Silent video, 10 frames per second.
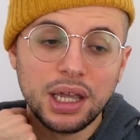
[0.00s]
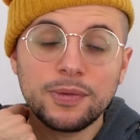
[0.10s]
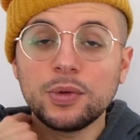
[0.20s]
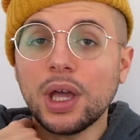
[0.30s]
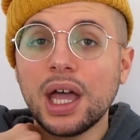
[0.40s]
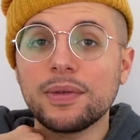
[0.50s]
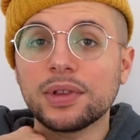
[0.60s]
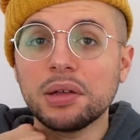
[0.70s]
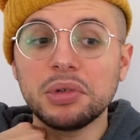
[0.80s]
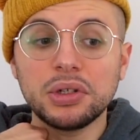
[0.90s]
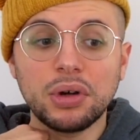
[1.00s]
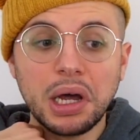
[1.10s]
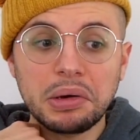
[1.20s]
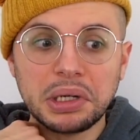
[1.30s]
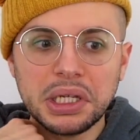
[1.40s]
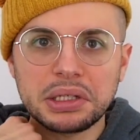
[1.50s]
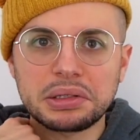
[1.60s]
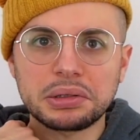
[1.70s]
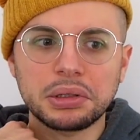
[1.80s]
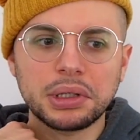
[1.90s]
If you have, let me know how it
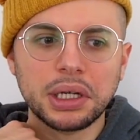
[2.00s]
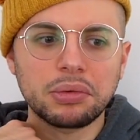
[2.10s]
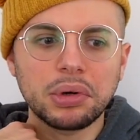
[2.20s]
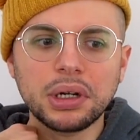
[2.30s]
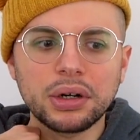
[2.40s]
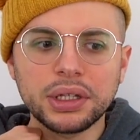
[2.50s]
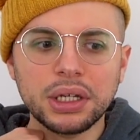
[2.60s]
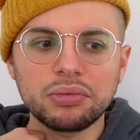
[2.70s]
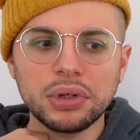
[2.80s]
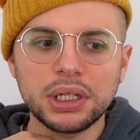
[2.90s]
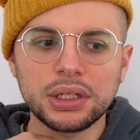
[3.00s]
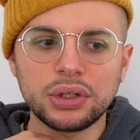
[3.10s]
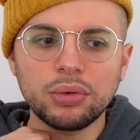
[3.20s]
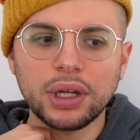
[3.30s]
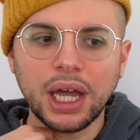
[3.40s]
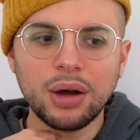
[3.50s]
is, you know? Like, what are they really doing?